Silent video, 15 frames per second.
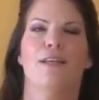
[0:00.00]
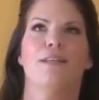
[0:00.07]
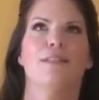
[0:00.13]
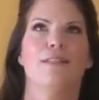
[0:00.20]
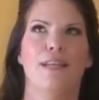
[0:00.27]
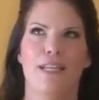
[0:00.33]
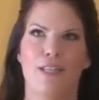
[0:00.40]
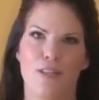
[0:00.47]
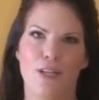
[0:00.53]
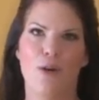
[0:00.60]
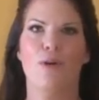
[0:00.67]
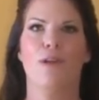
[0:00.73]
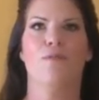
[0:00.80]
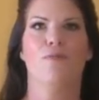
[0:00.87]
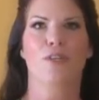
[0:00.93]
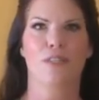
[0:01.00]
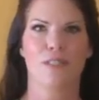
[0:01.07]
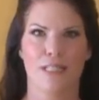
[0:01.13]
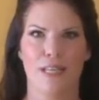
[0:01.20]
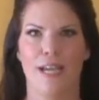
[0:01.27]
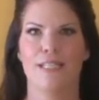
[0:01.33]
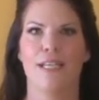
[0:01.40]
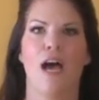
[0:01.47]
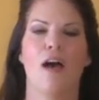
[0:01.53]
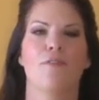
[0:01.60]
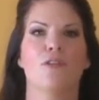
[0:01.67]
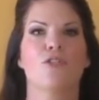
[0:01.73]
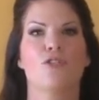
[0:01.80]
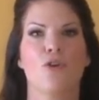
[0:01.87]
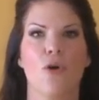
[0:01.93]
let you know what it feels like to have
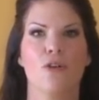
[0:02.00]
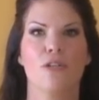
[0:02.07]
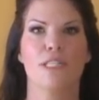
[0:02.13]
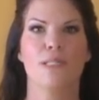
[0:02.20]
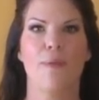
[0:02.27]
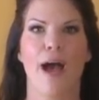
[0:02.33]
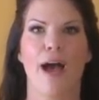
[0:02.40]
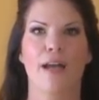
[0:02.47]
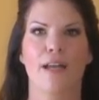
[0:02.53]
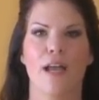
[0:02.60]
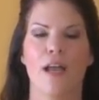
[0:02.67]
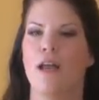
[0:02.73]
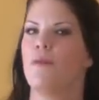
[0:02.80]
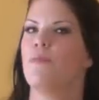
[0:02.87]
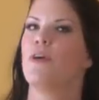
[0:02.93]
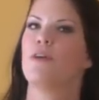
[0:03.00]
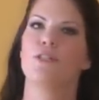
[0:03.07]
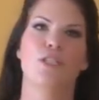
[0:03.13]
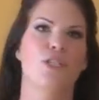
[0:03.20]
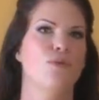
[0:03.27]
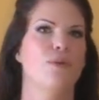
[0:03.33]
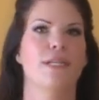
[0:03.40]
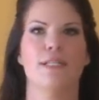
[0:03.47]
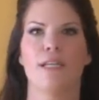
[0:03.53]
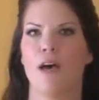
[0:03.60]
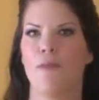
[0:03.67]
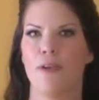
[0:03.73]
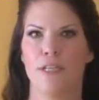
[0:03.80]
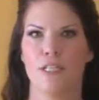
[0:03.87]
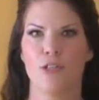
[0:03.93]
your shoulders back, they're doing
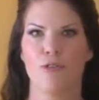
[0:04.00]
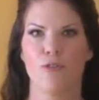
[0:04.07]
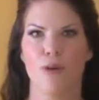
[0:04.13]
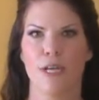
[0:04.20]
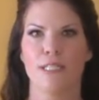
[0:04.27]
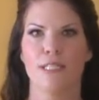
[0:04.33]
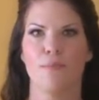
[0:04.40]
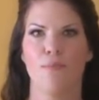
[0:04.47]
nothing to address the